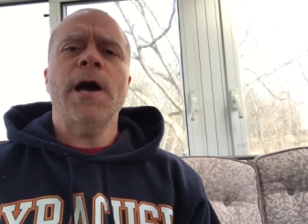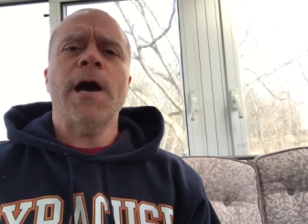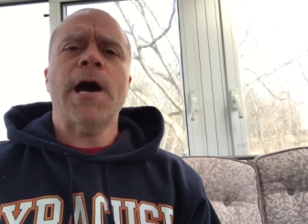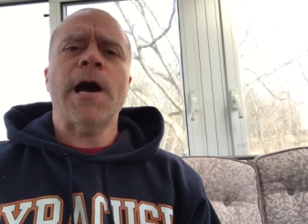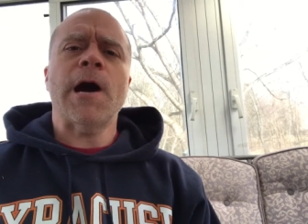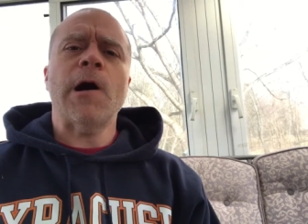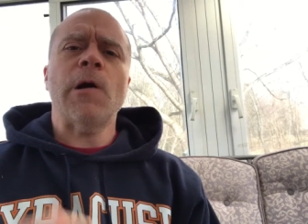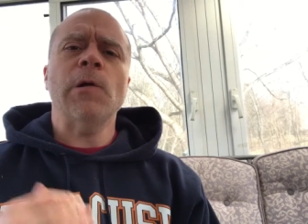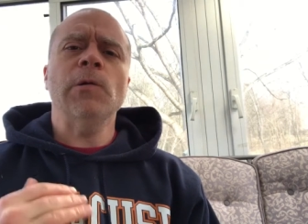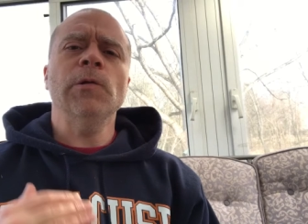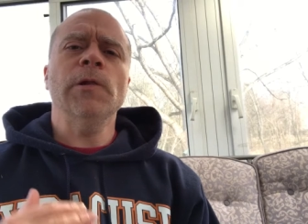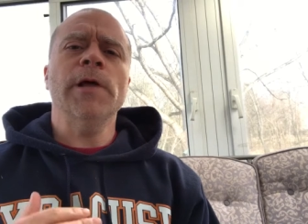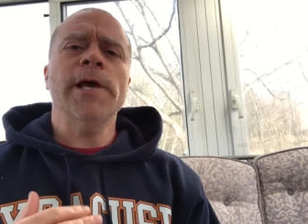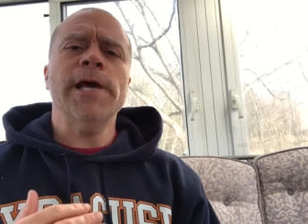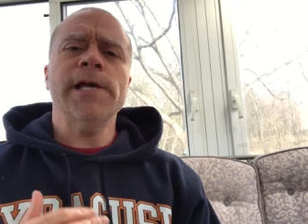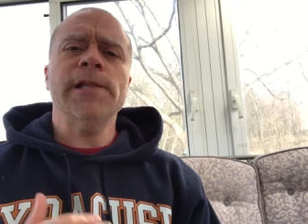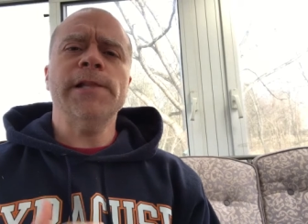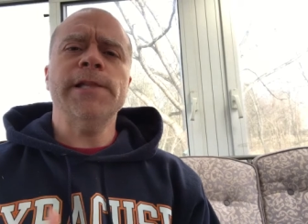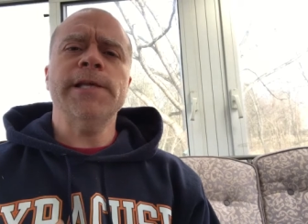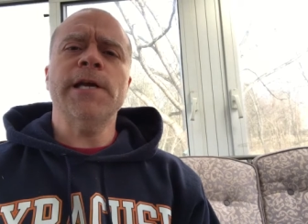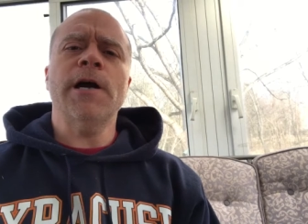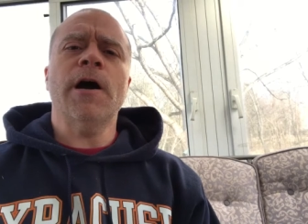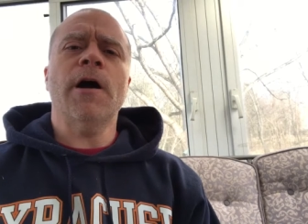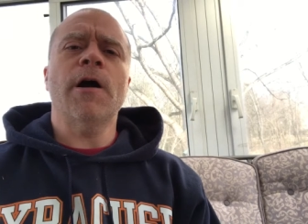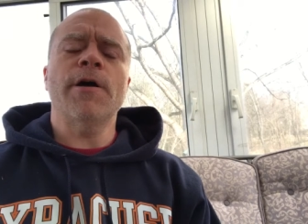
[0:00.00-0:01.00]
how
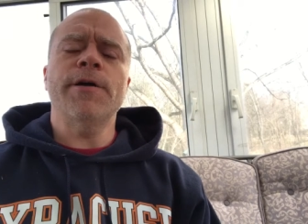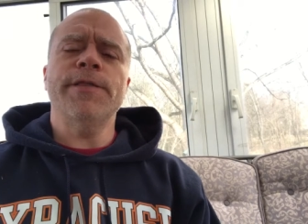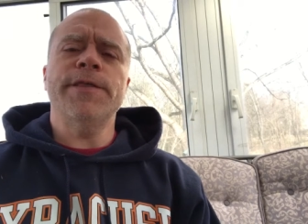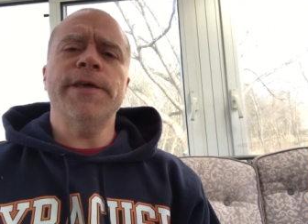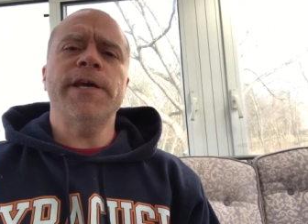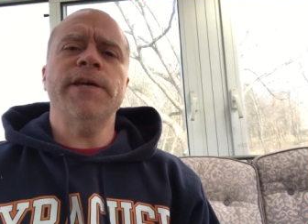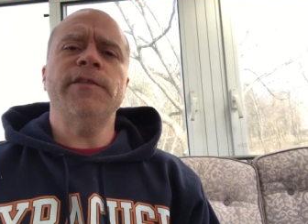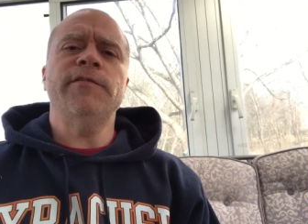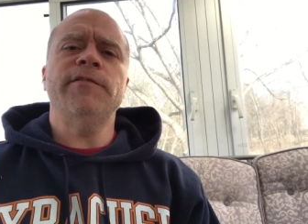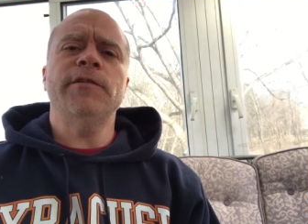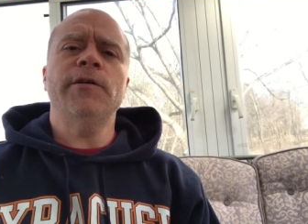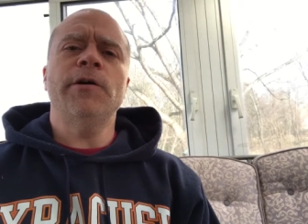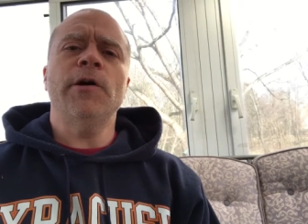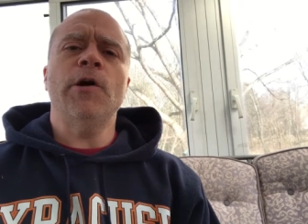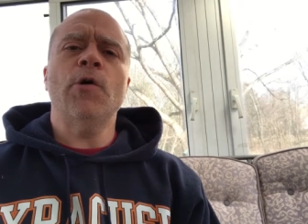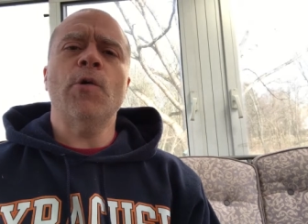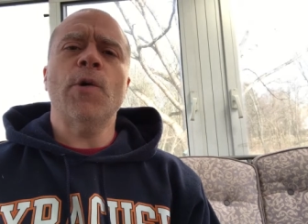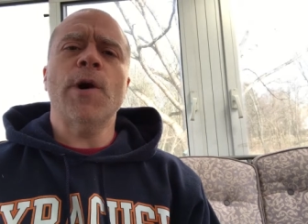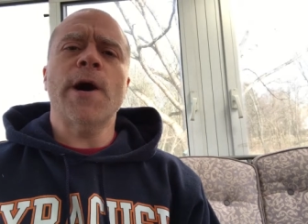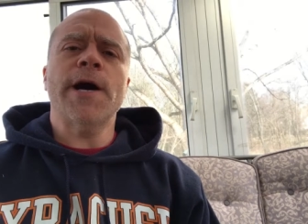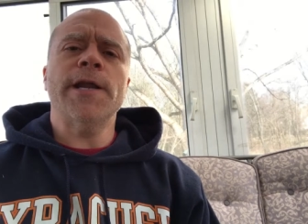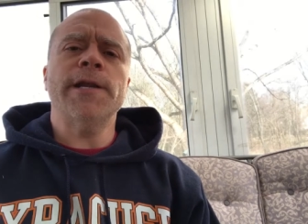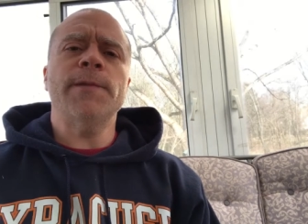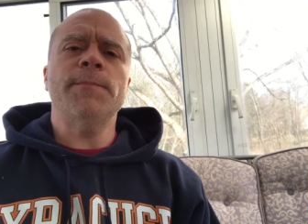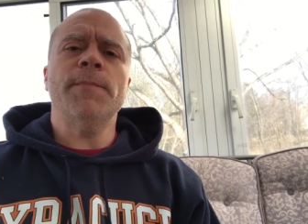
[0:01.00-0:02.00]
likely are they to
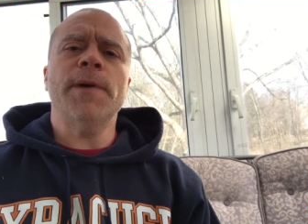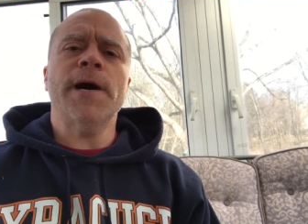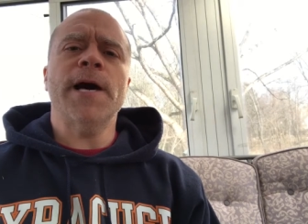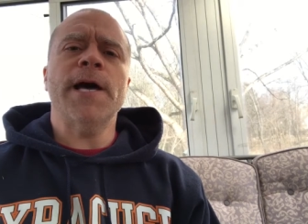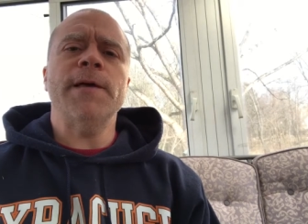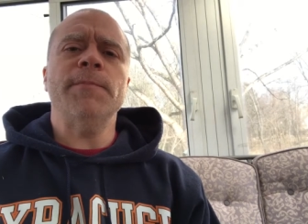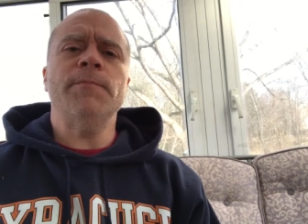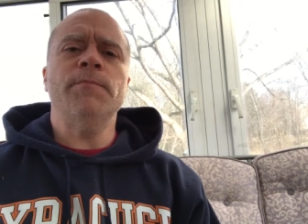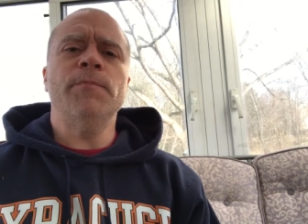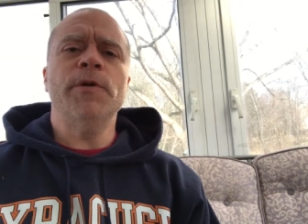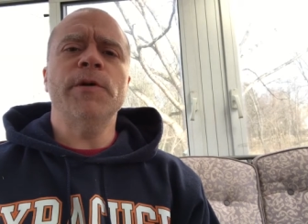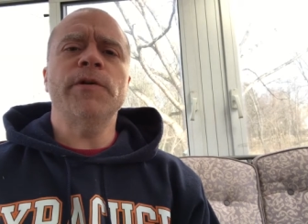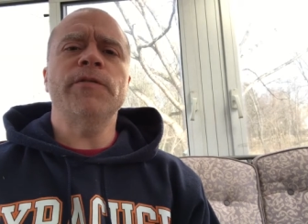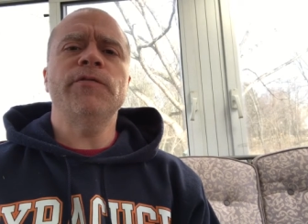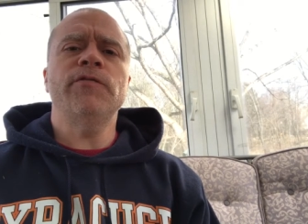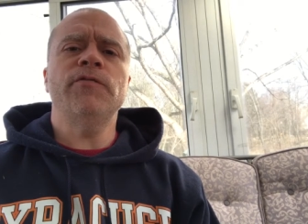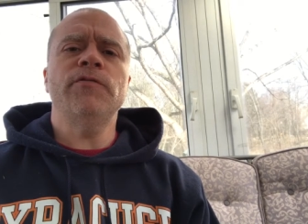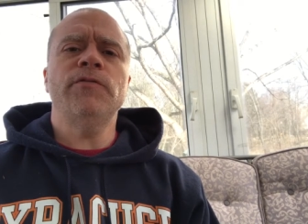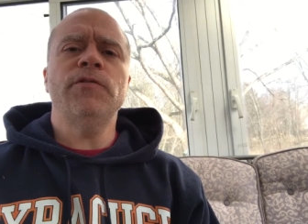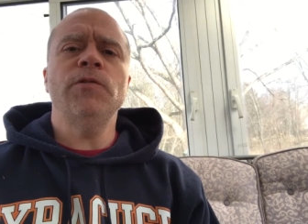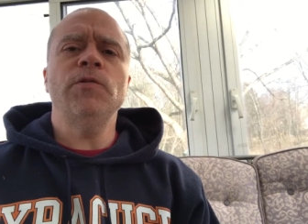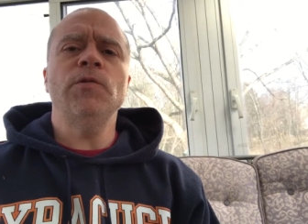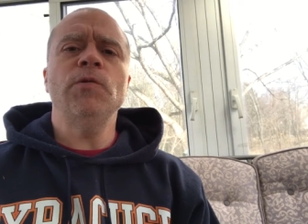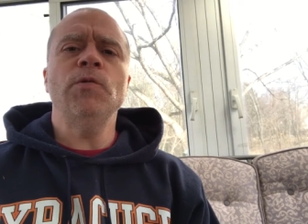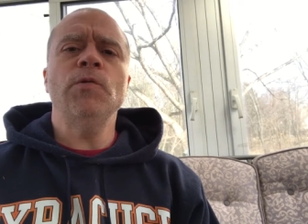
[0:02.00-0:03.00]
go on and buy
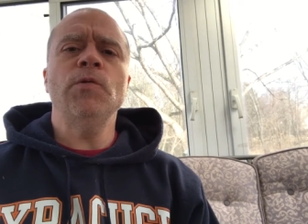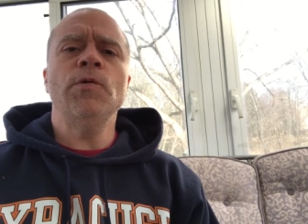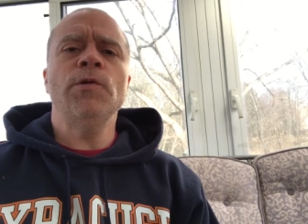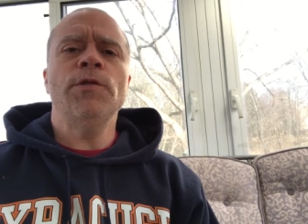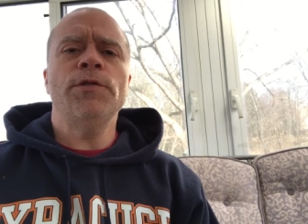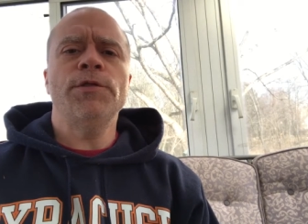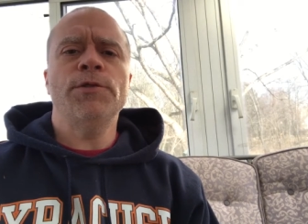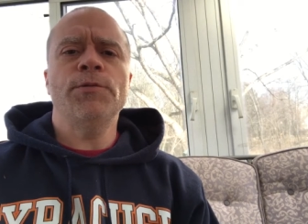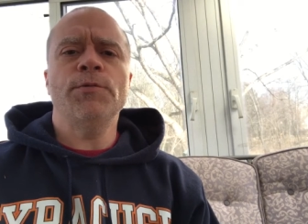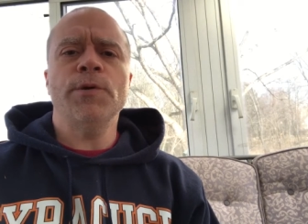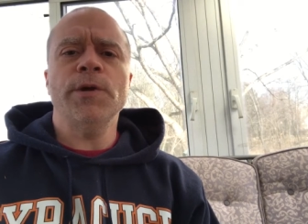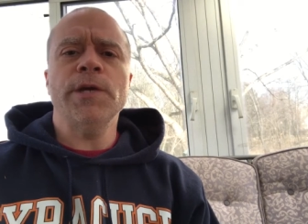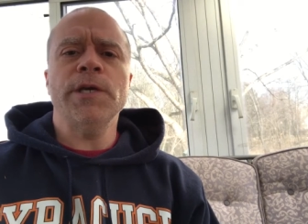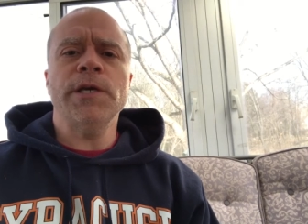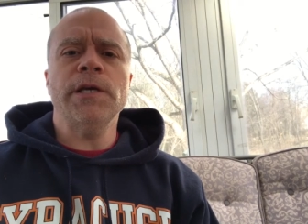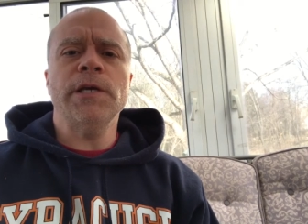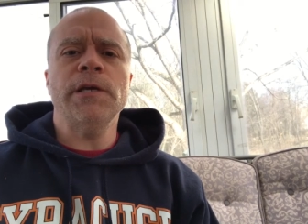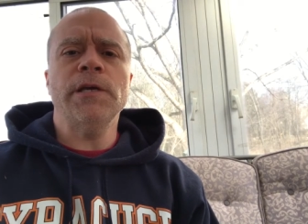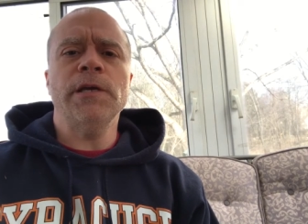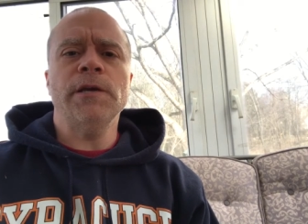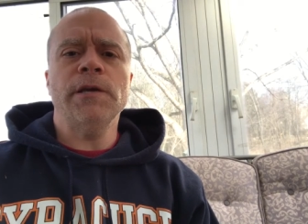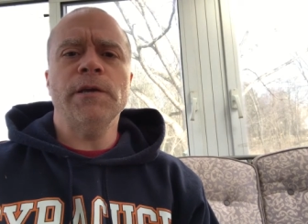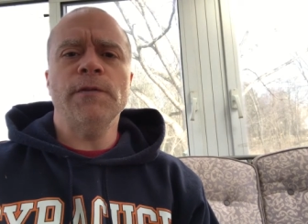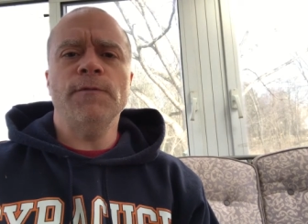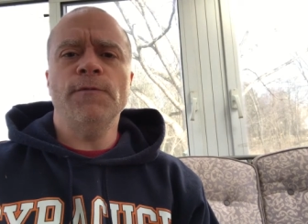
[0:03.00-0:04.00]
books 2,
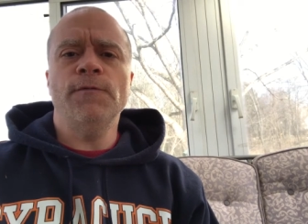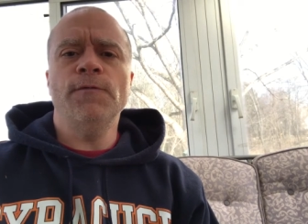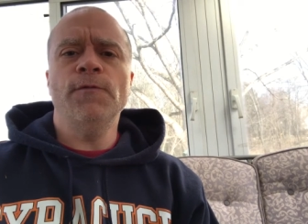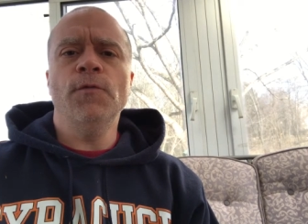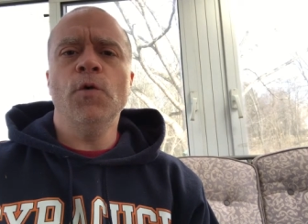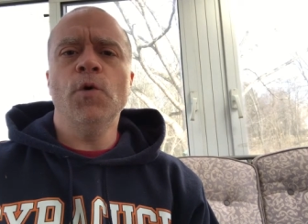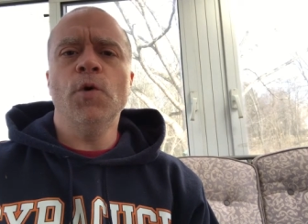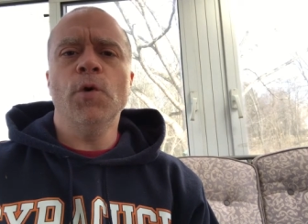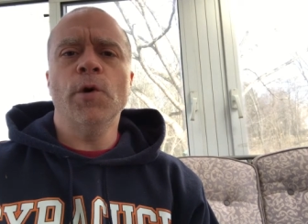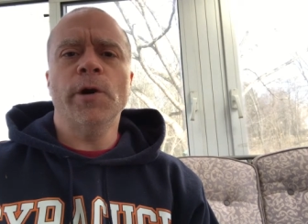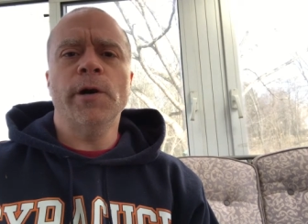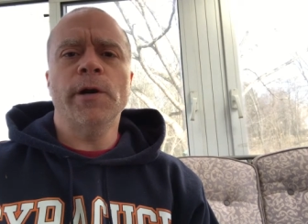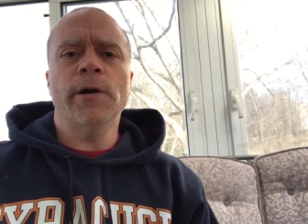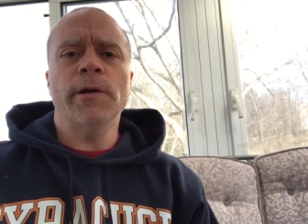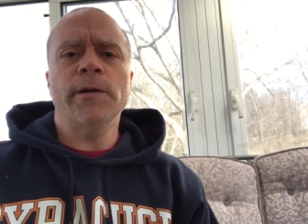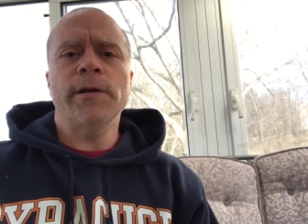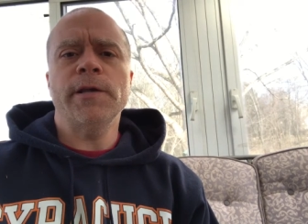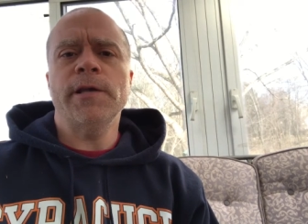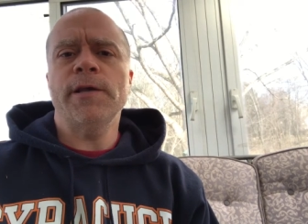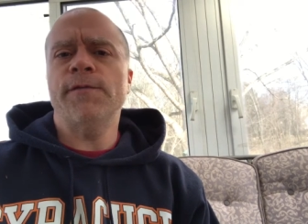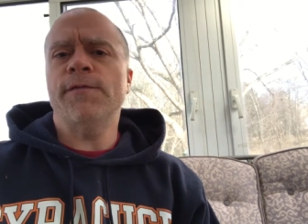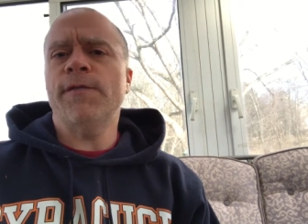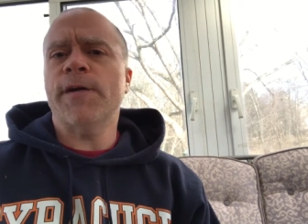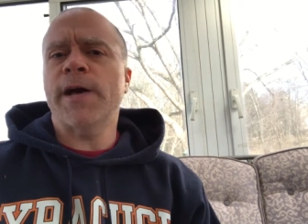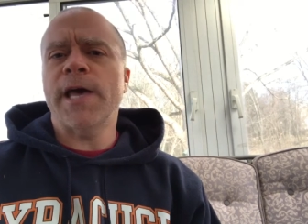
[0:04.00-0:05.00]
3, and 4
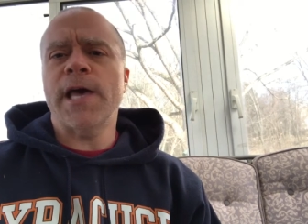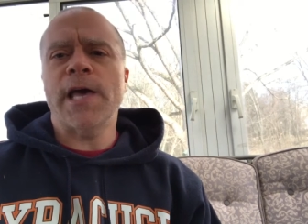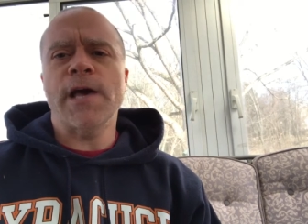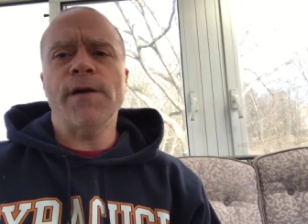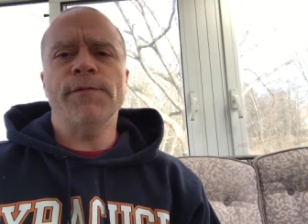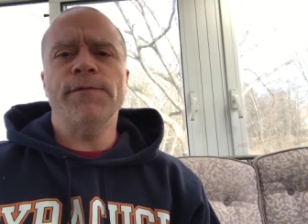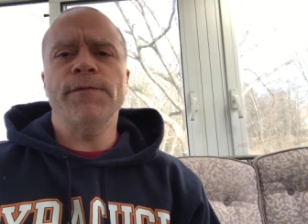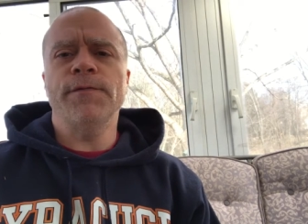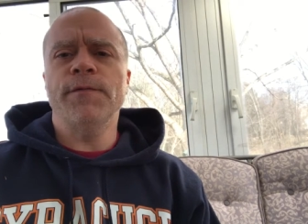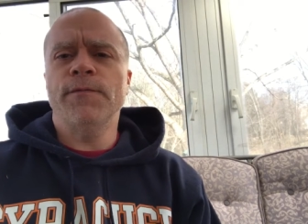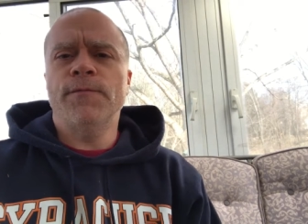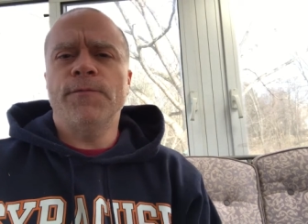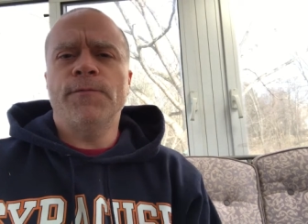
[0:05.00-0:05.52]
if I have,